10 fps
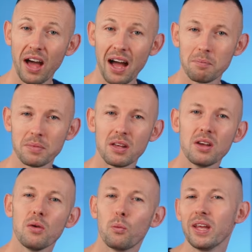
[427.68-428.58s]
that,
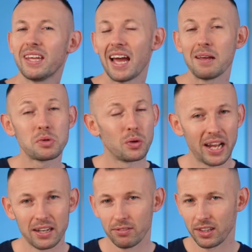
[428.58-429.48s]
we came to an
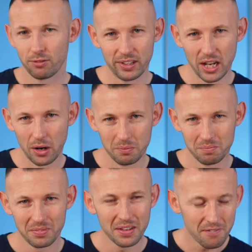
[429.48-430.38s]
end of this video.
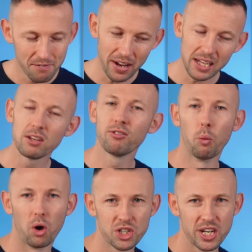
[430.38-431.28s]
Thank you for
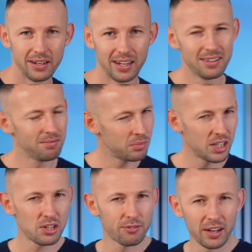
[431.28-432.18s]
watching, and
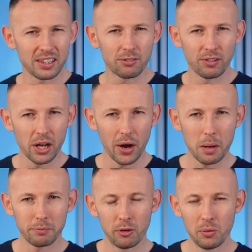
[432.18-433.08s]
did you find this video
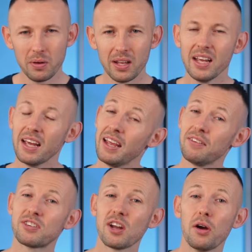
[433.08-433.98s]
helpful?
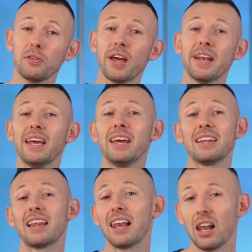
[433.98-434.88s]
If so, then
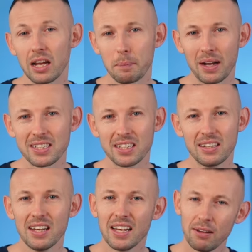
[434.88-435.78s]
hit that like
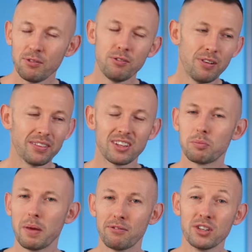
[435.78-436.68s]
button if you found these
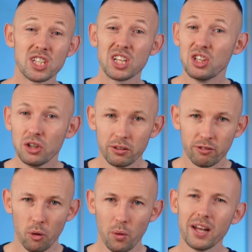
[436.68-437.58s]
methods
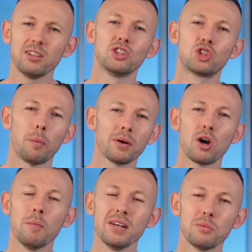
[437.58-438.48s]
useful and drop a
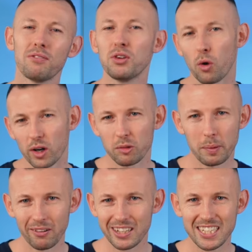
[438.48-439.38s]
comment with your
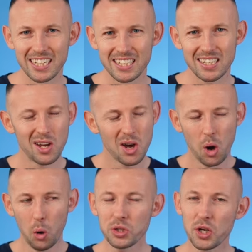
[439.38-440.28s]
experiences.
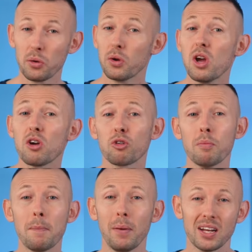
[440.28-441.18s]
Also,
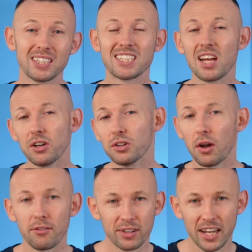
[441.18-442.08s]
remember to turn on
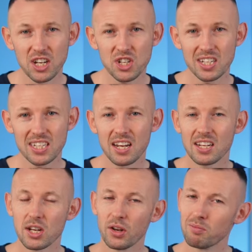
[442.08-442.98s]
notifications
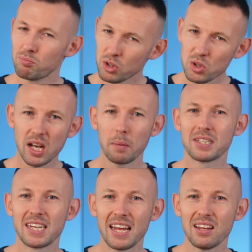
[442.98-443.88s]
so that you stay up to
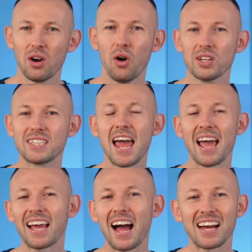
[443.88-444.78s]
date on
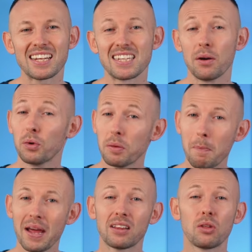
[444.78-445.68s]
tech hacks that would
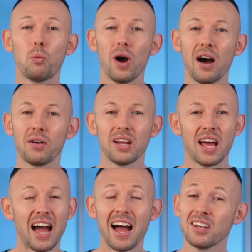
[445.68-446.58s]
make the world
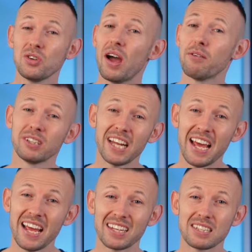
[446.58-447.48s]
and your
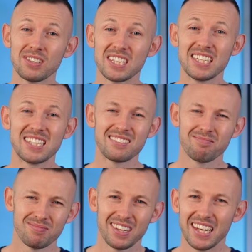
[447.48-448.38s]
everyday activities
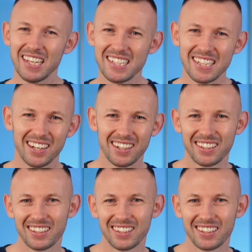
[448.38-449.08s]
easier.